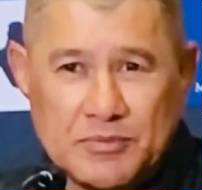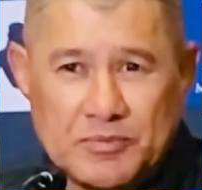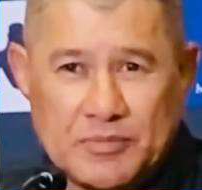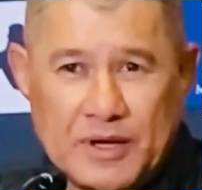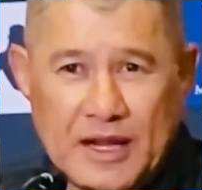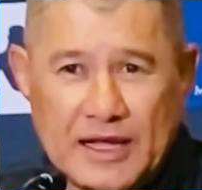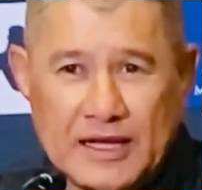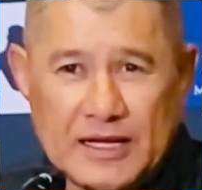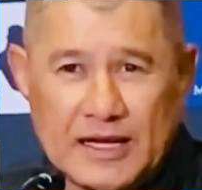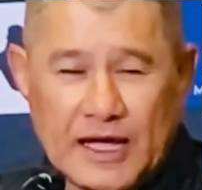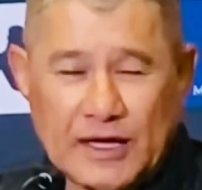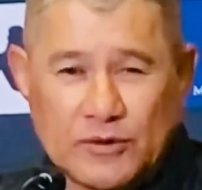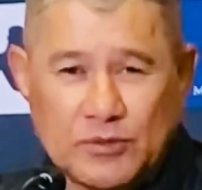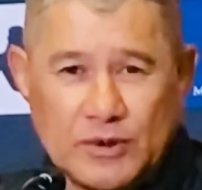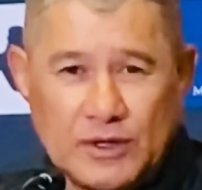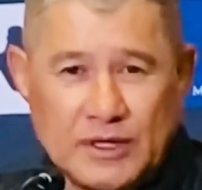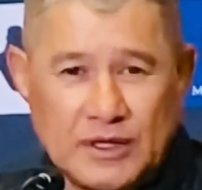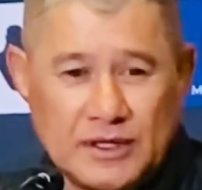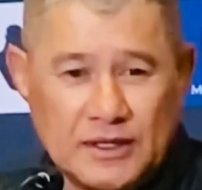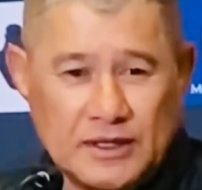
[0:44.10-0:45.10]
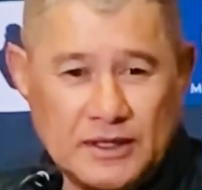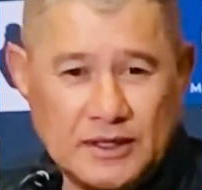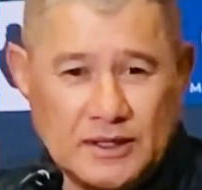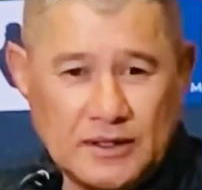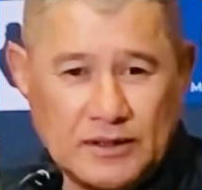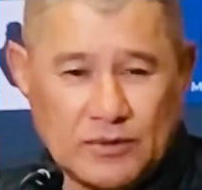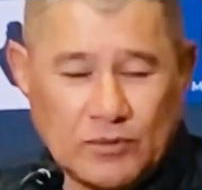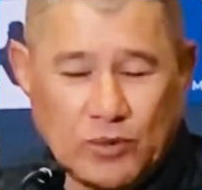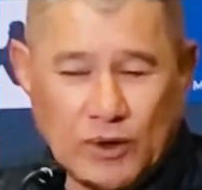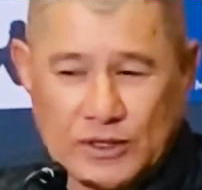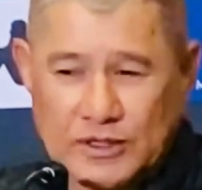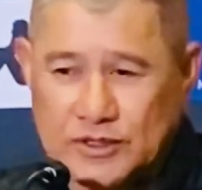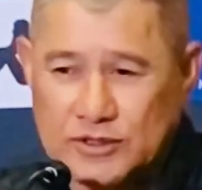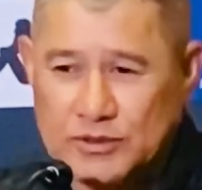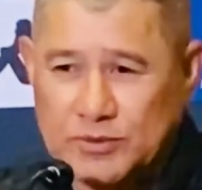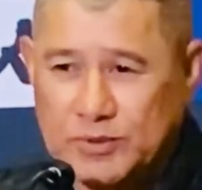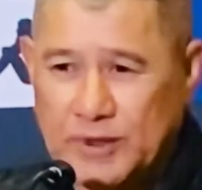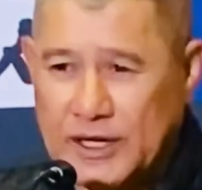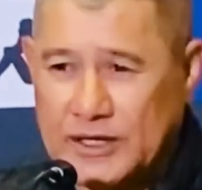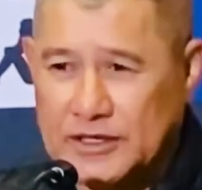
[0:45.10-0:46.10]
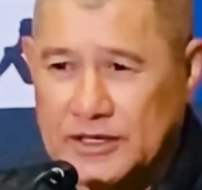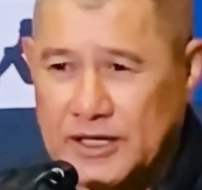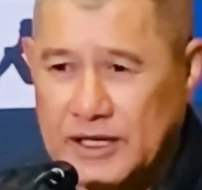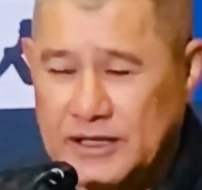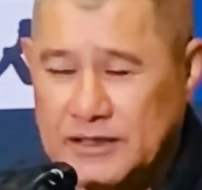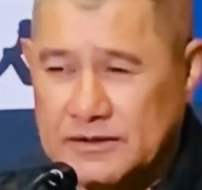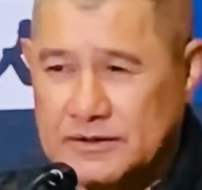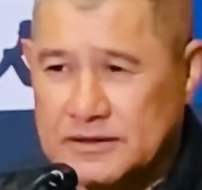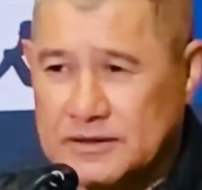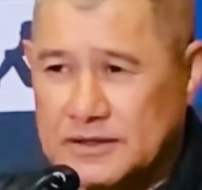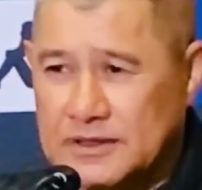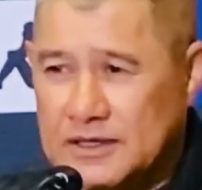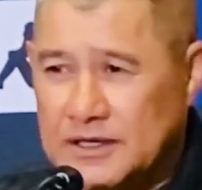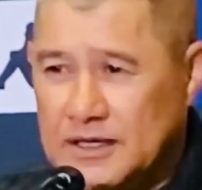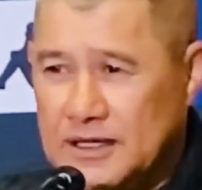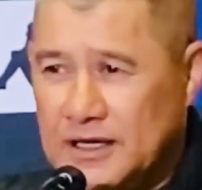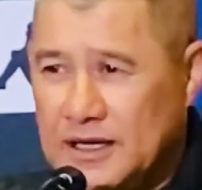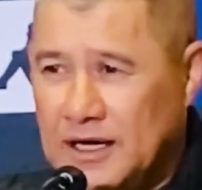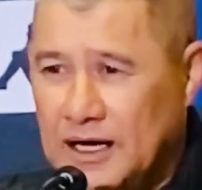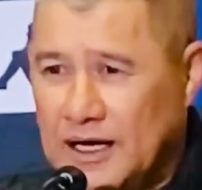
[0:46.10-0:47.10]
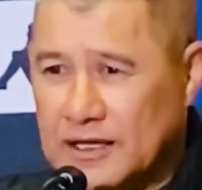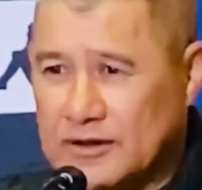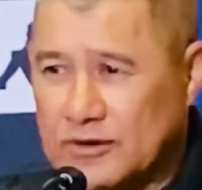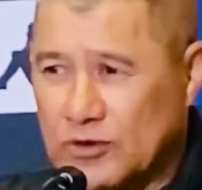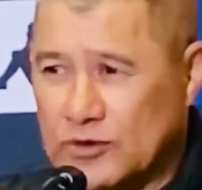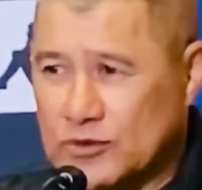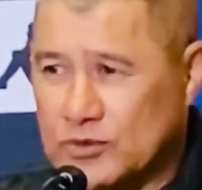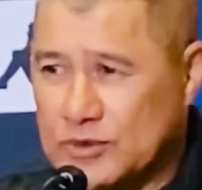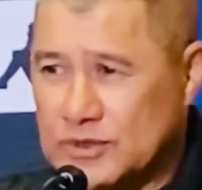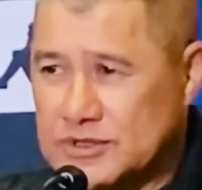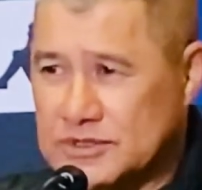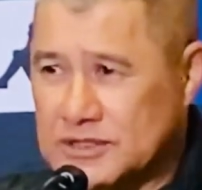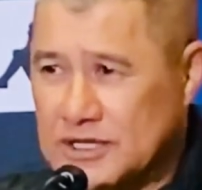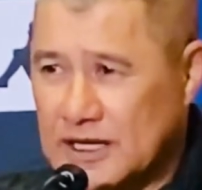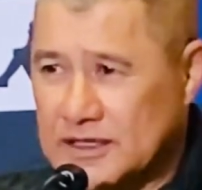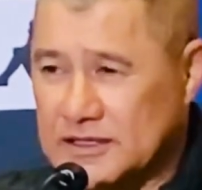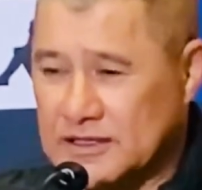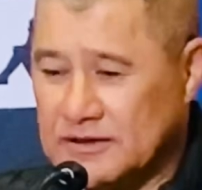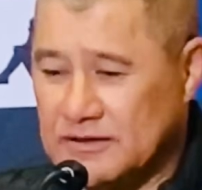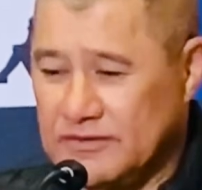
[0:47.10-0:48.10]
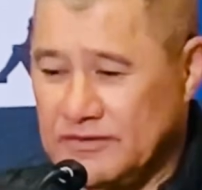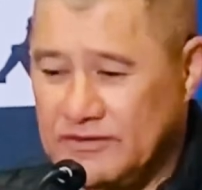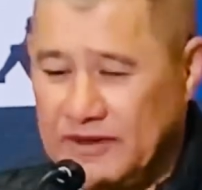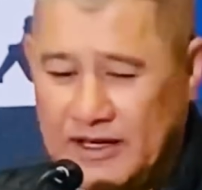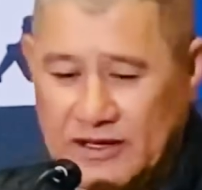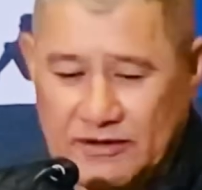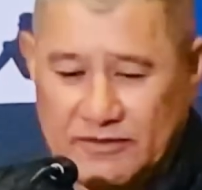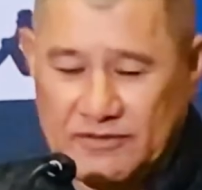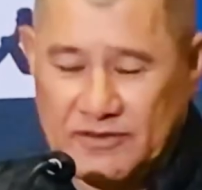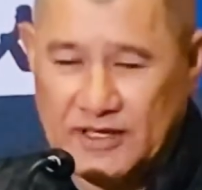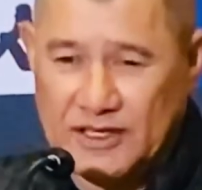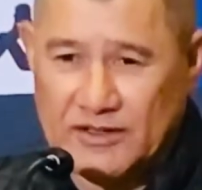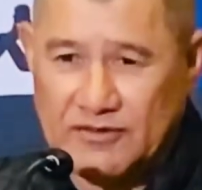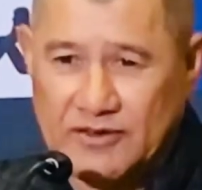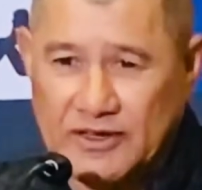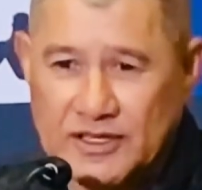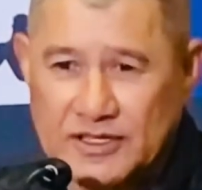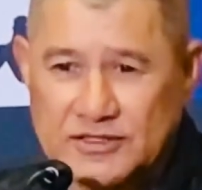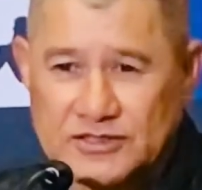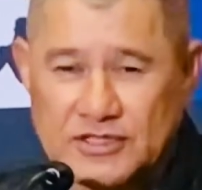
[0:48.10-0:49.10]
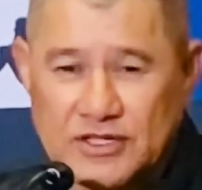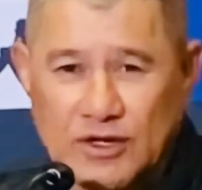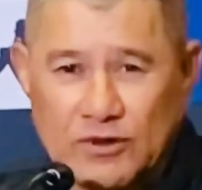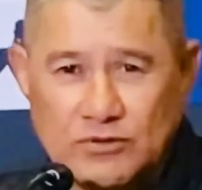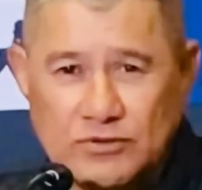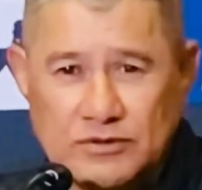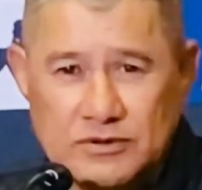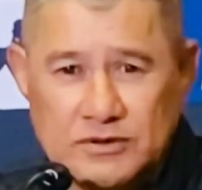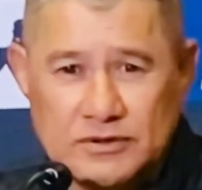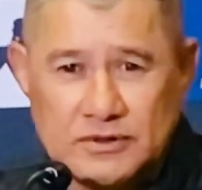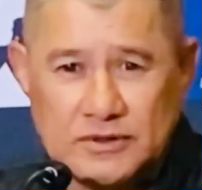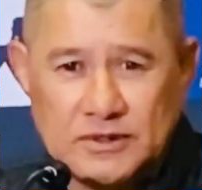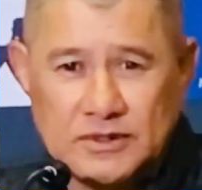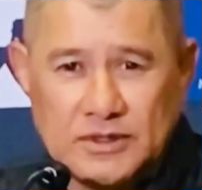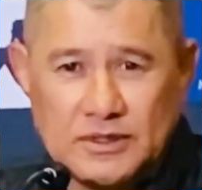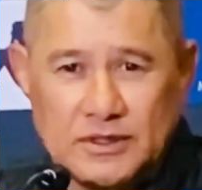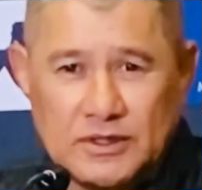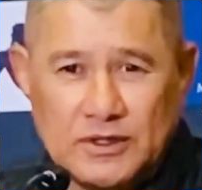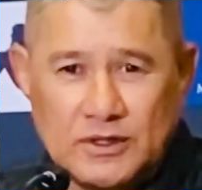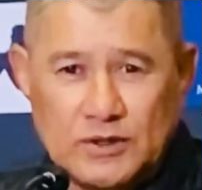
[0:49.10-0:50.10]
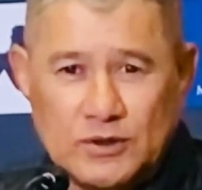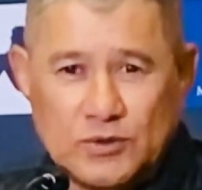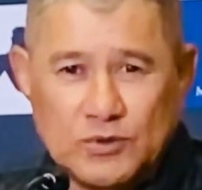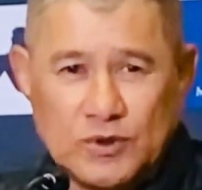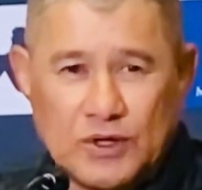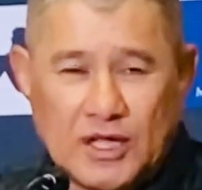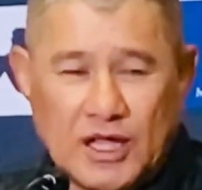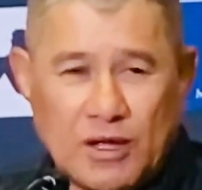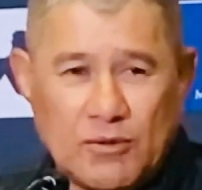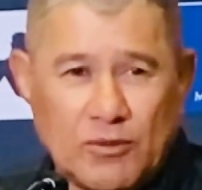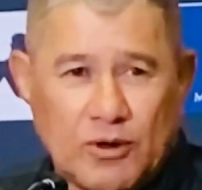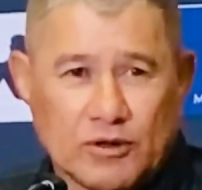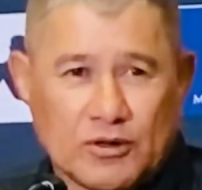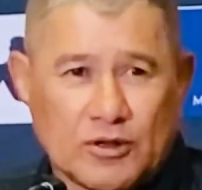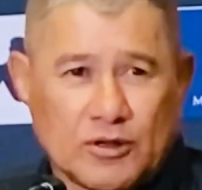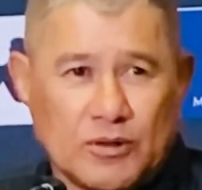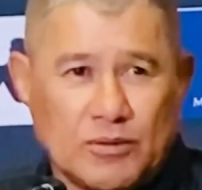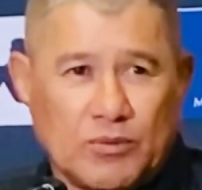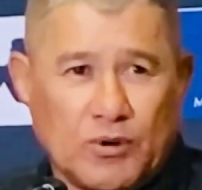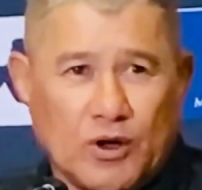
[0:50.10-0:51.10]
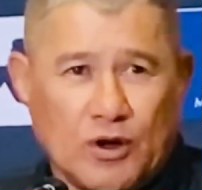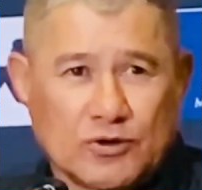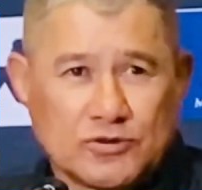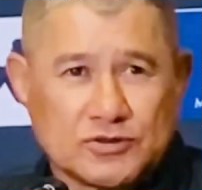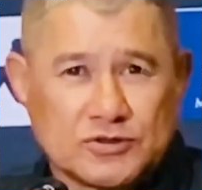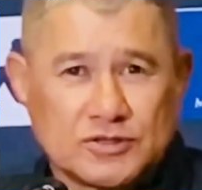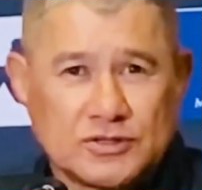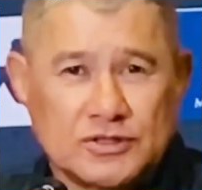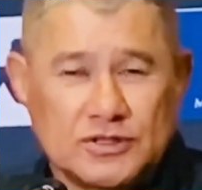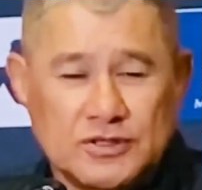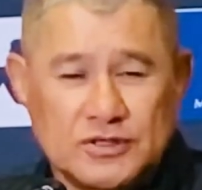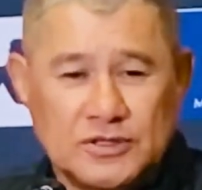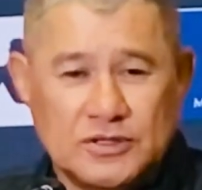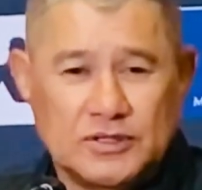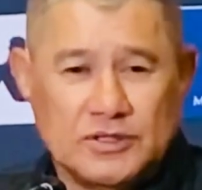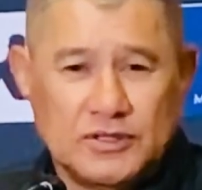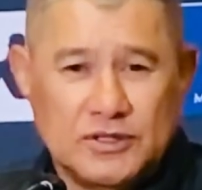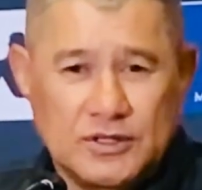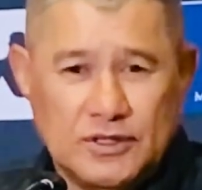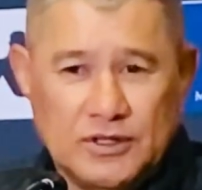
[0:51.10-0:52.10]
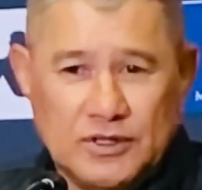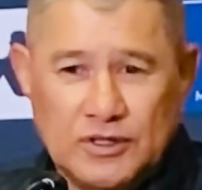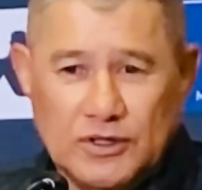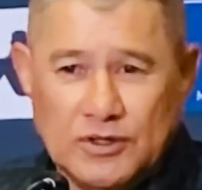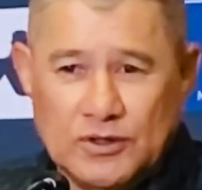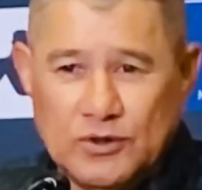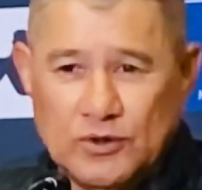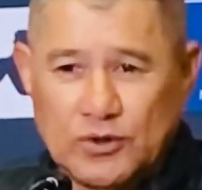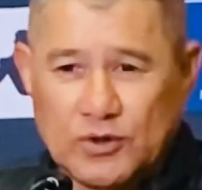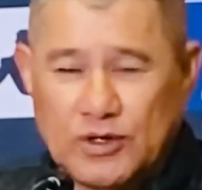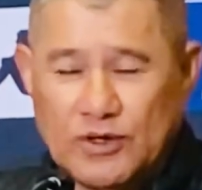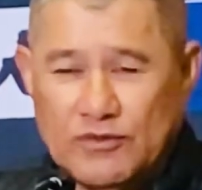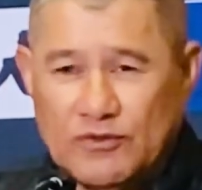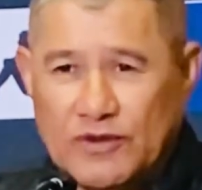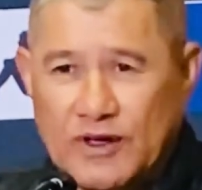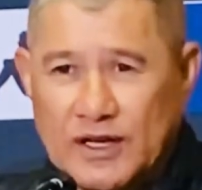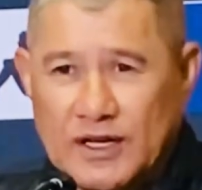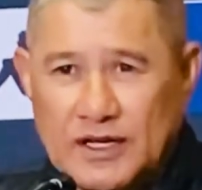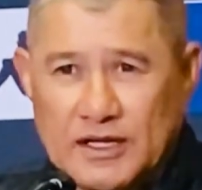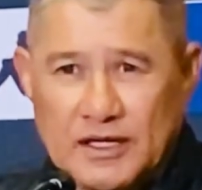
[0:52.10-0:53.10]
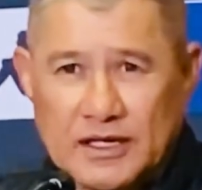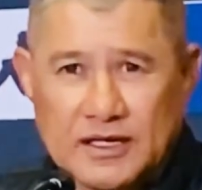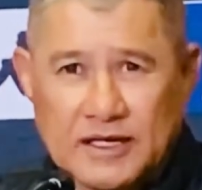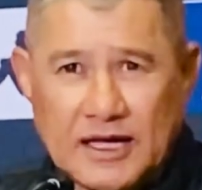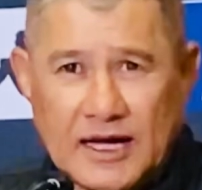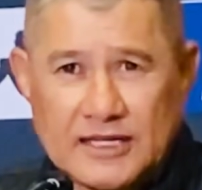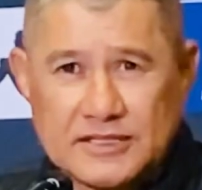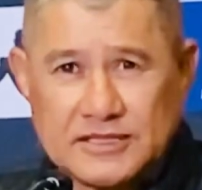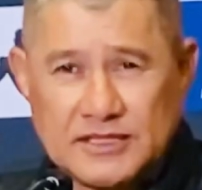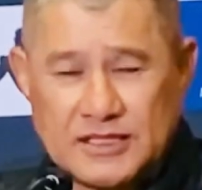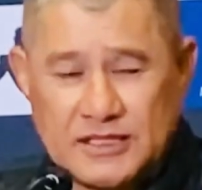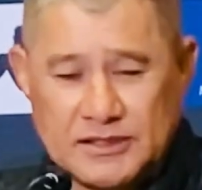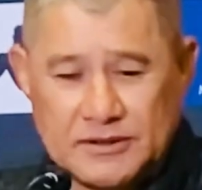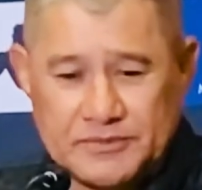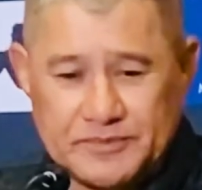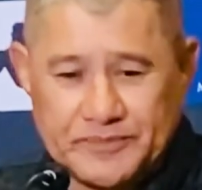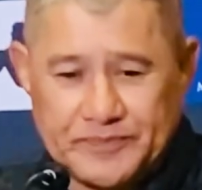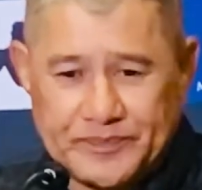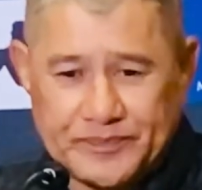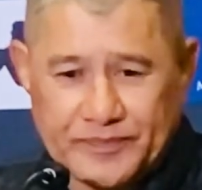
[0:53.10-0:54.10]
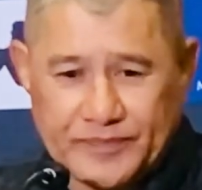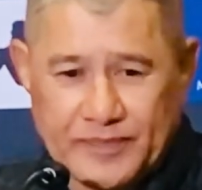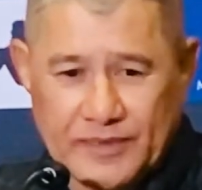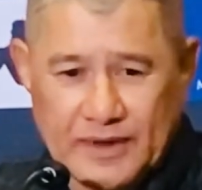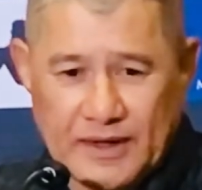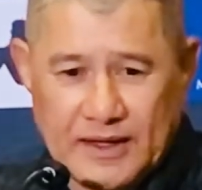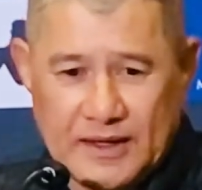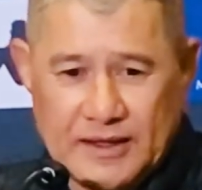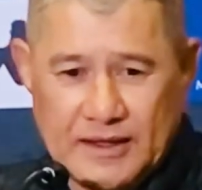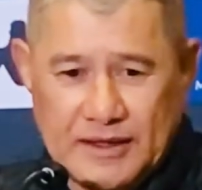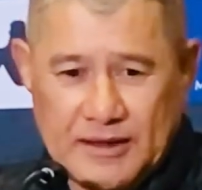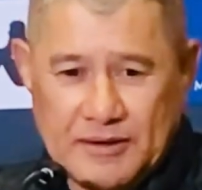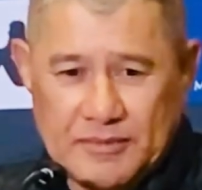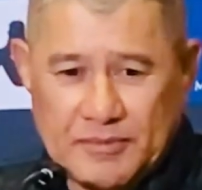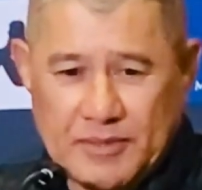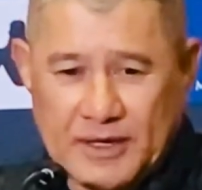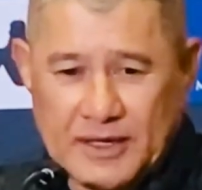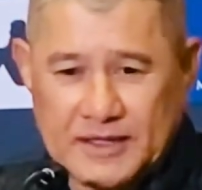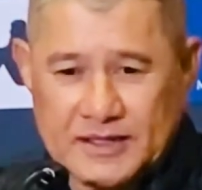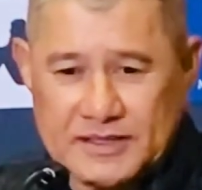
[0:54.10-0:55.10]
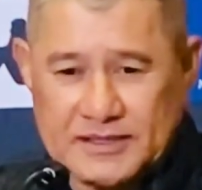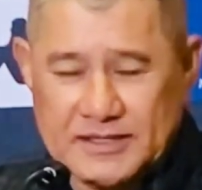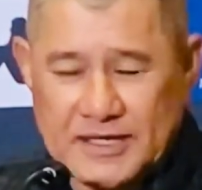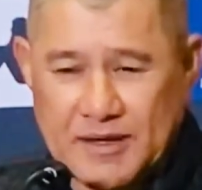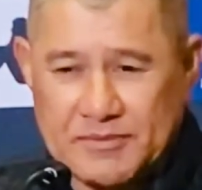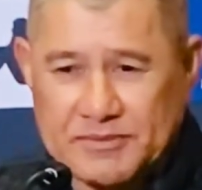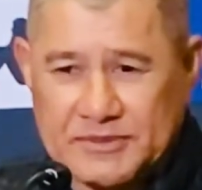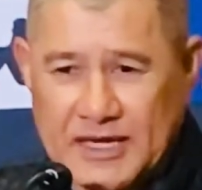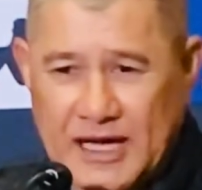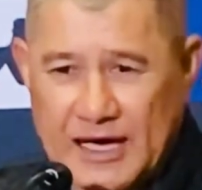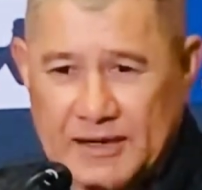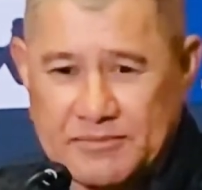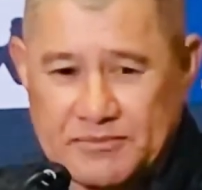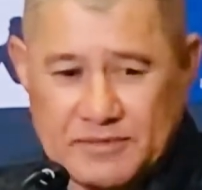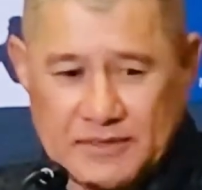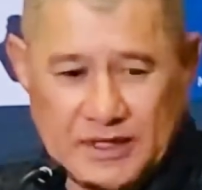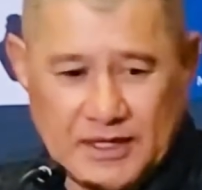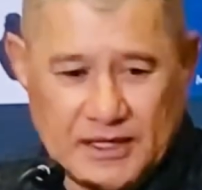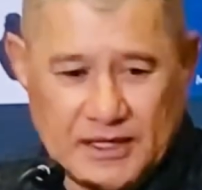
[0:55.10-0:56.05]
play like we wanted to play today. I thought we started very, very, very slow. We came out of the blocks looking very lethargic. But at the same time,